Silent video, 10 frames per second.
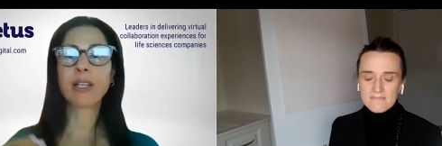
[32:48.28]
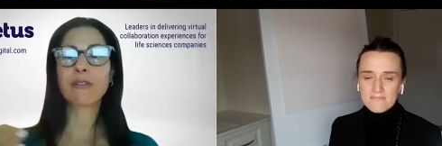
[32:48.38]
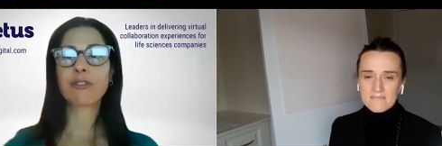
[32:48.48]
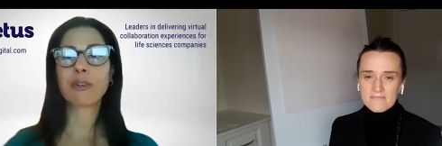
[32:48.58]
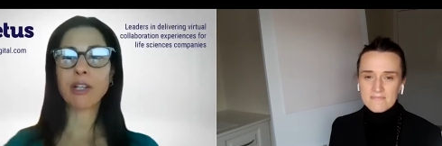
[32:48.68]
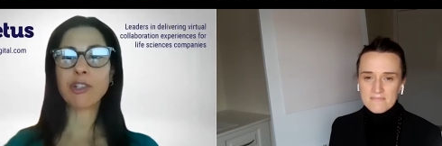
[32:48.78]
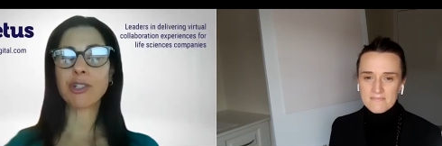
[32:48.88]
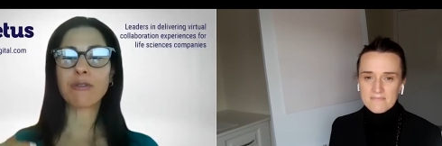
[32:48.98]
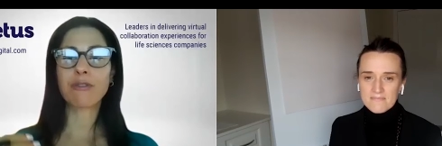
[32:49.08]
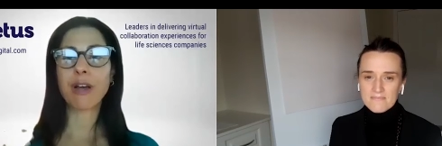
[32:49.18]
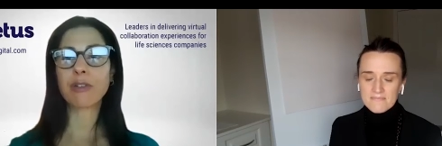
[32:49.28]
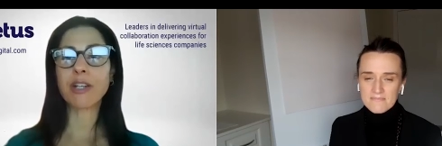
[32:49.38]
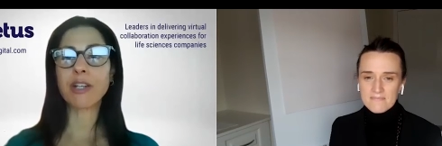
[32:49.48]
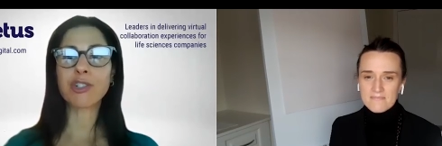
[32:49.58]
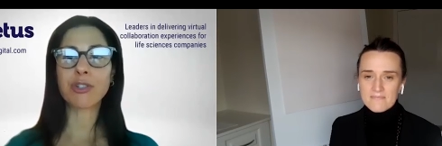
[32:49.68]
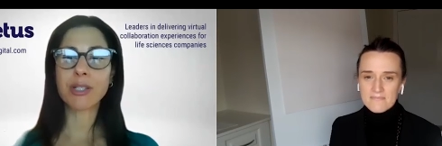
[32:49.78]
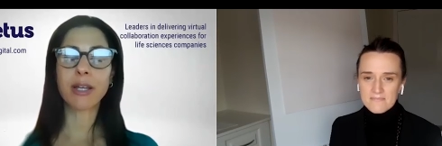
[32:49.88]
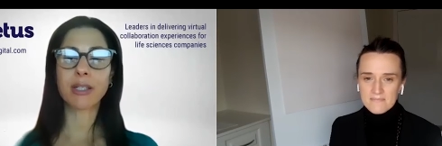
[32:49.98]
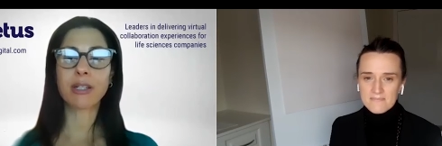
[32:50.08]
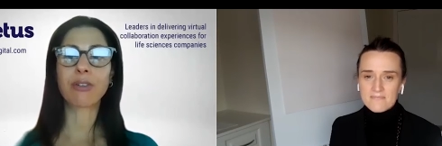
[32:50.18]
Speaker 1: information and foundational
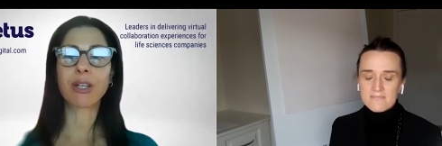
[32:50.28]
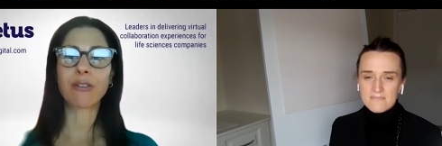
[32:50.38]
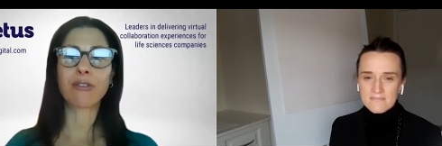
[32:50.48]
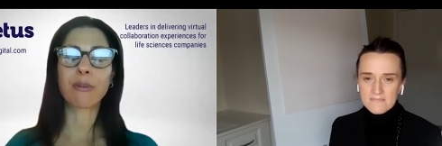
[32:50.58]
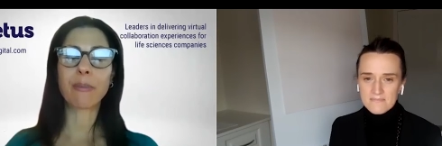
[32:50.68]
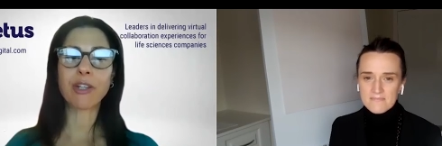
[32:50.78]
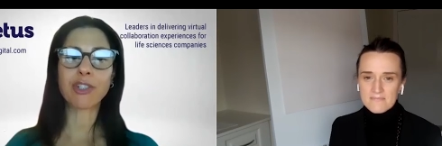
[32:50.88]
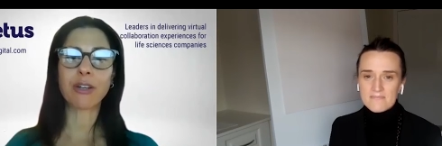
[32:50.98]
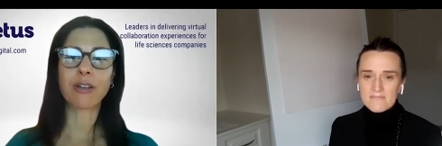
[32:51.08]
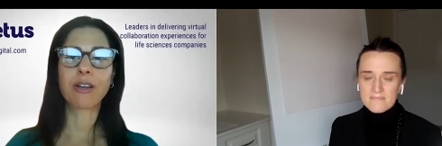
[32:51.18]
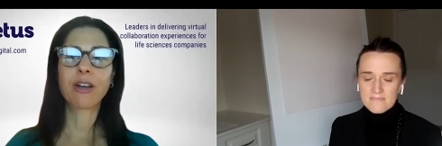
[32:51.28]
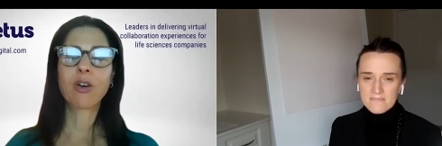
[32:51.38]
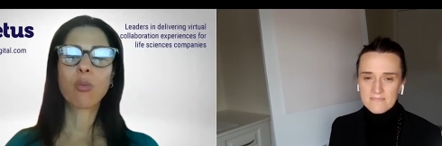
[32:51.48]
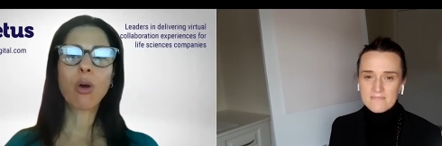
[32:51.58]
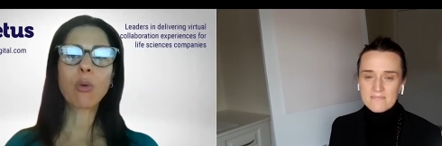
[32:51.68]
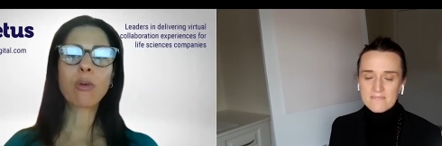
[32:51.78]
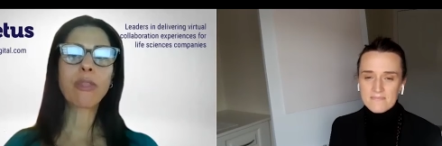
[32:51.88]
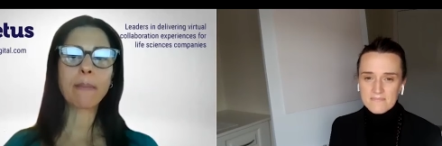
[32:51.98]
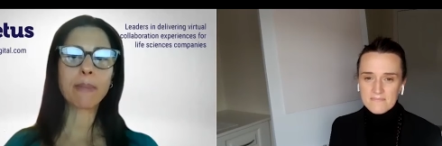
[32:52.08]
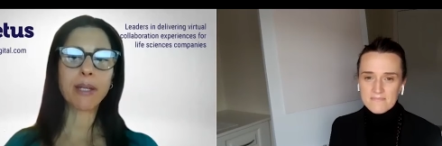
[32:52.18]
scientific information what would
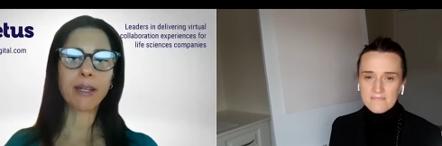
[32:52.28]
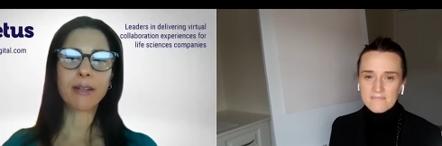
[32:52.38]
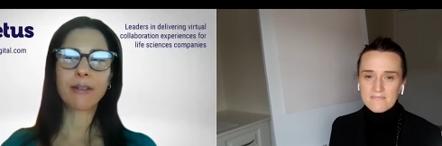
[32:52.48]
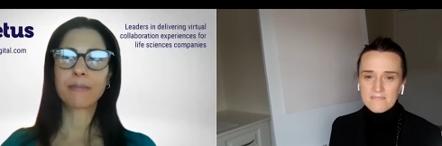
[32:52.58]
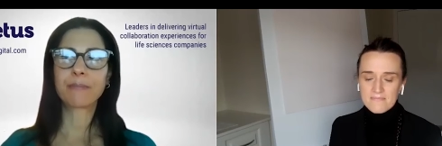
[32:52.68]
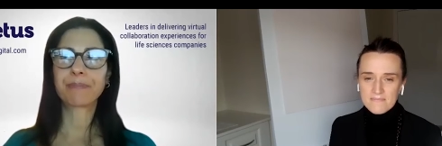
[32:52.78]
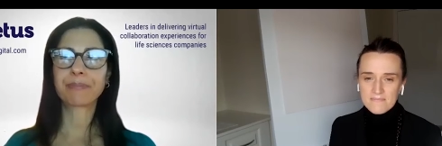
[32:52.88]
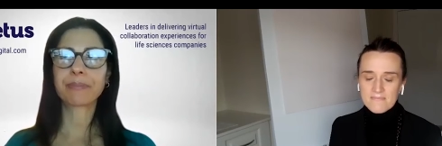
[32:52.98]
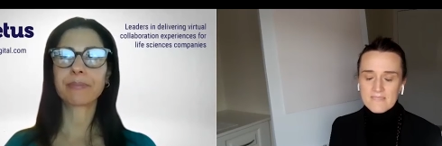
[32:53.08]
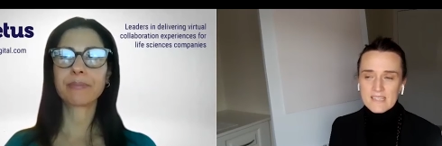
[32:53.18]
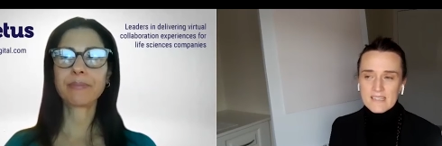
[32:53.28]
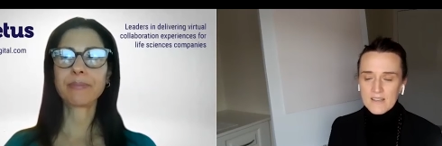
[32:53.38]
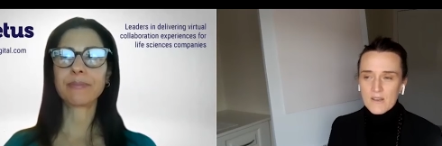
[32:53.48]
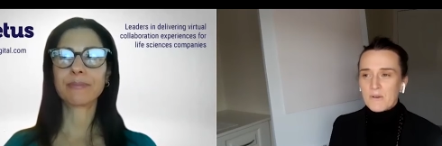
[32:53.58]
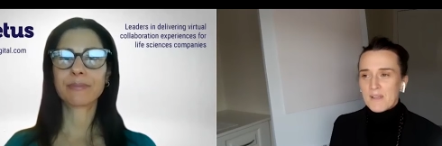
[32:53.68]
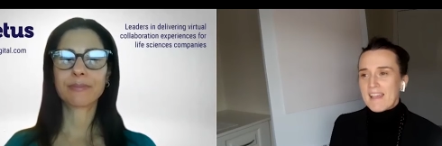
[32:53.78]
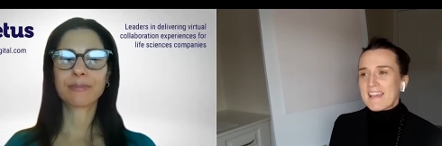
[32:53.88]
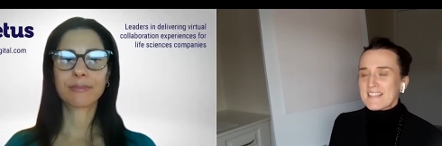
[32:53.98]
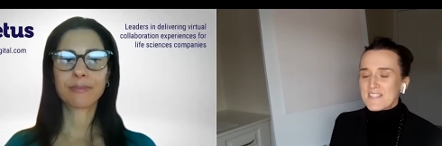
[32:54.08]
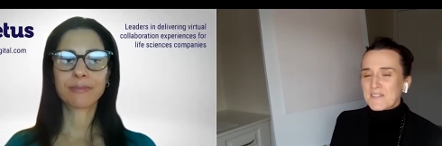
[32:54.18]
that be
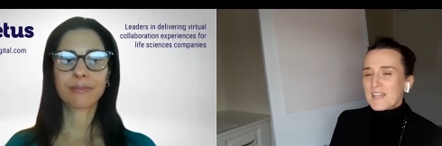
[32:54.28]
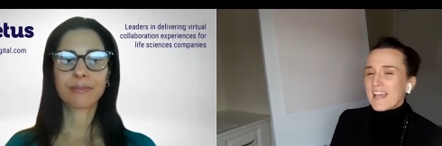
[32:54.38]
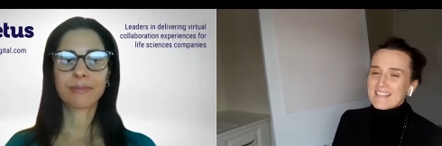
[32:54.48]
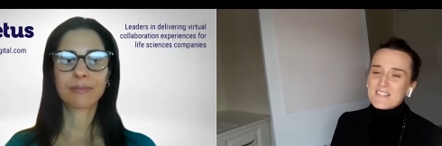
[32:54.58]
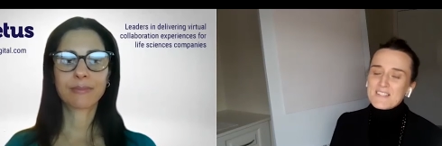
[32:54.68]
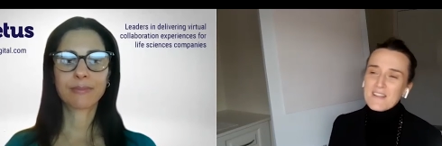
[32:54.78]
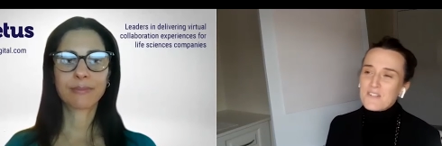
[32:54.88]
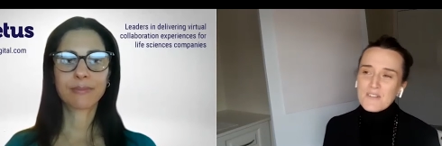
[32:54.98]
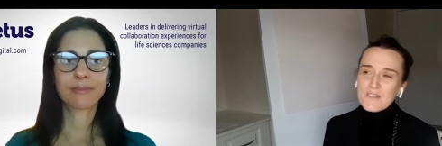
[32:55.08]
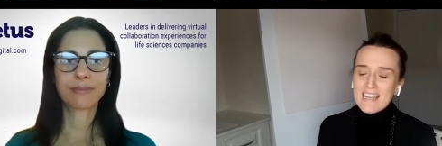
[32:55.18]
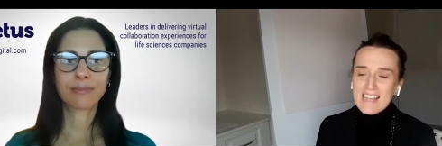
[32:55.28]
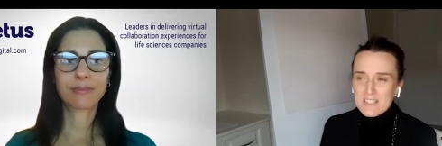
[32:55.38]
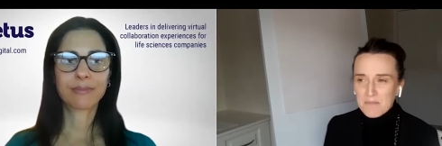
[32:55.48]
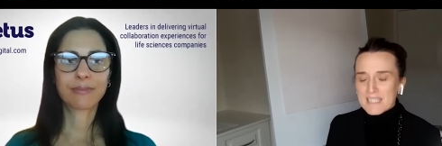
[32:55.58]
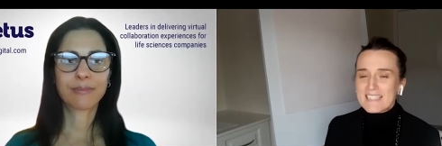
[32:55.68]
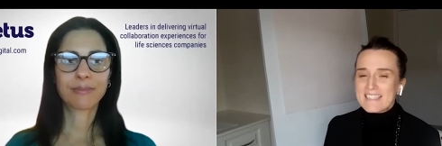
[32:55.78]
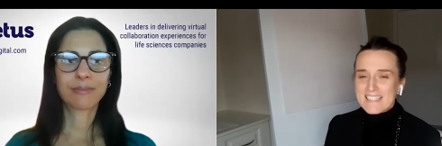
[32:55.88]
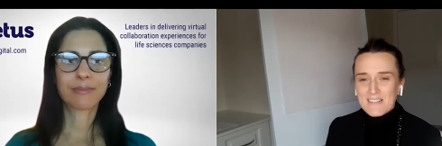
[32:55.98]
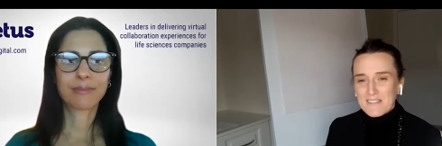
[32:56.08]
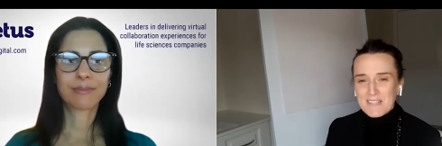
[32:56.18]
Speaker 2: okay so yeah so down through the last number of
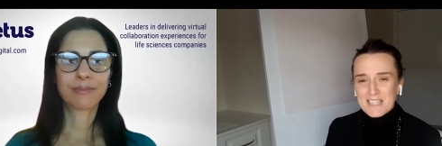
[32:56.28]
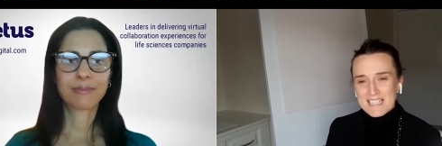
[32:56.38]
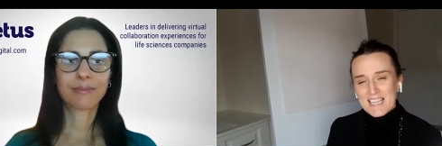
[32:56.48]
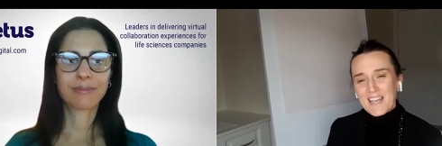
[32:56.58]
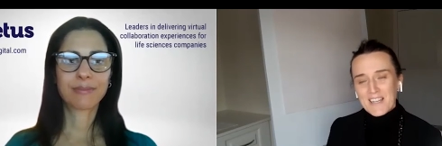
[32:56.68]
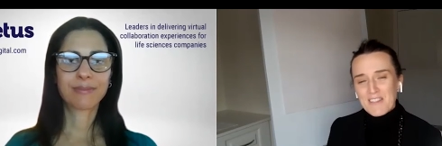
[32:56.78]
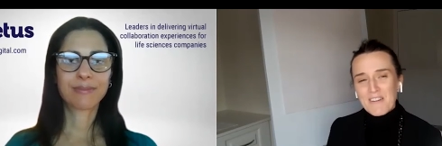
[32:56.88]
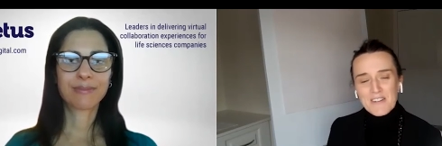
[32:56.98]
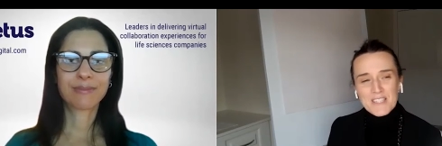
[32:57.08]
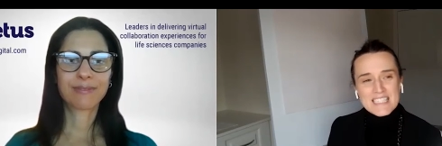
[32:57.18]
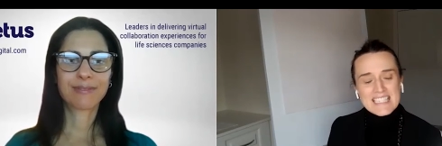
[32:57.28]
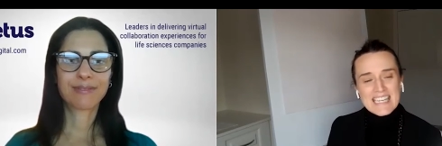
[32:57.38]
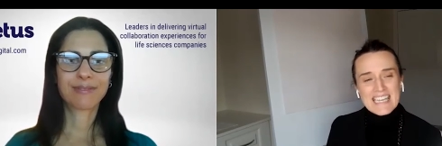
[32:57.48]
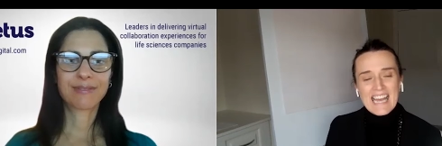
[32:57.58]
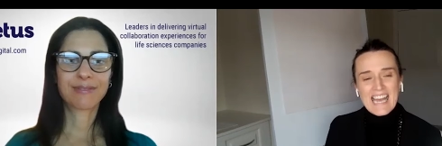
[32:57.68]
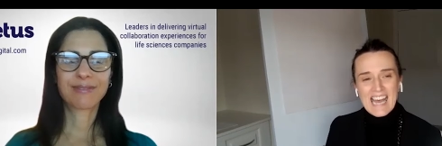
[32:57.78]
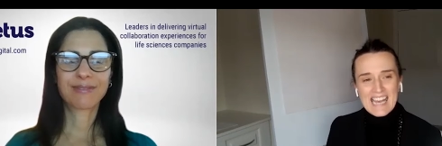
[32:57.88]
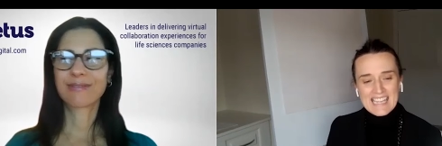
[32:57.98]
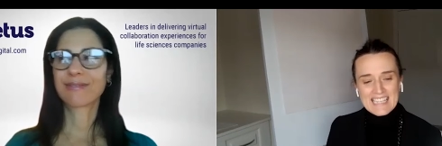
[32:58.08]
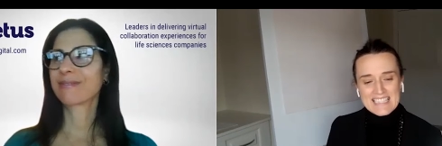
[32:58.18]
years i've given this a lot of thought
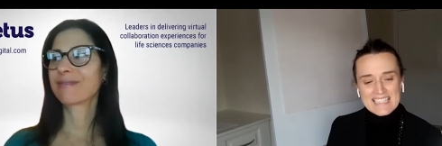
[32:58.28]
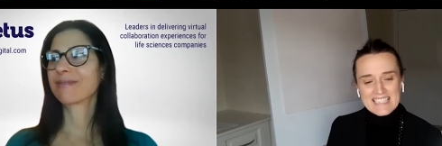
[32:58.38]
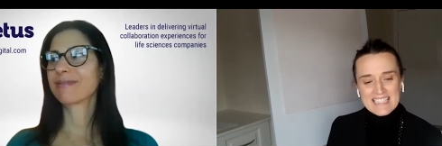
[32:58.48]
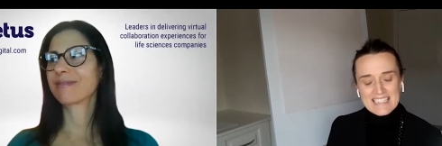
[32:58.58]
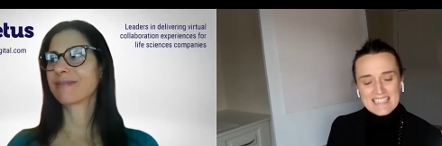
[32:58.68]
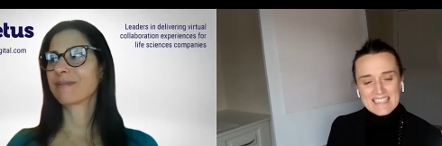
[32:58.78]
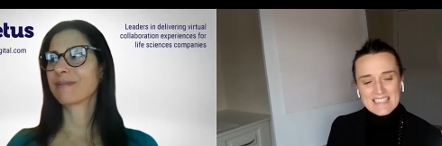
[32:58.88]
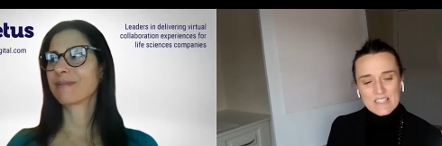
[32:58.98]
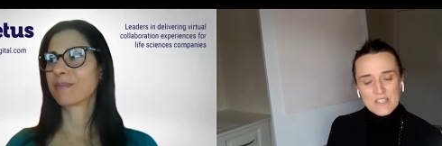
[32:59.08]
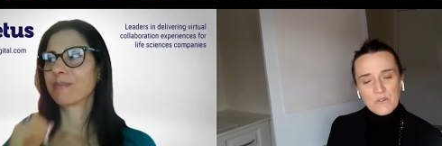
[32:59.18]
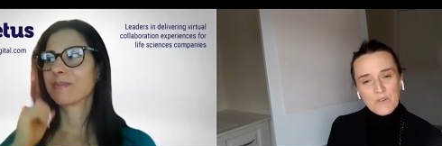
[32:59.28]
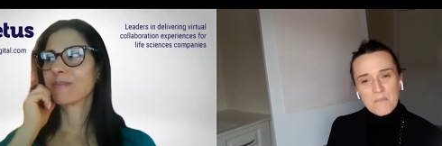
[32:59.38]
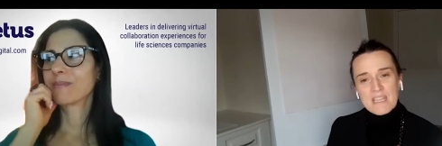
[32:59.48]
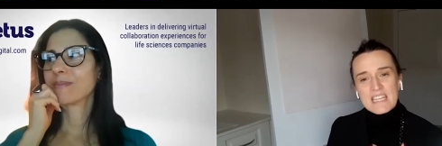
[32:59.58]
and so for